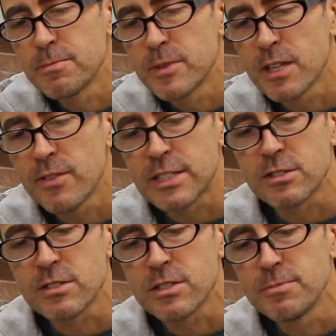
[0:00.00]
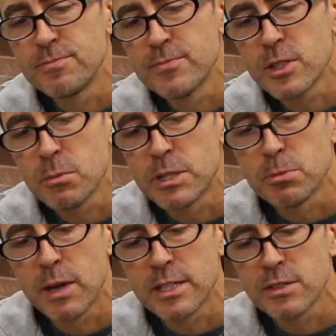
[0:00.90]
little vessels, little pinch
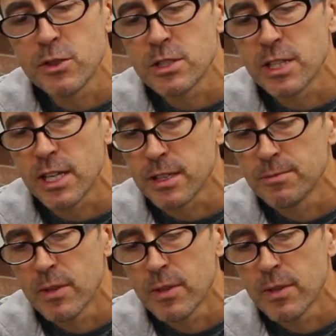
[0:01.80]
pots, first thing.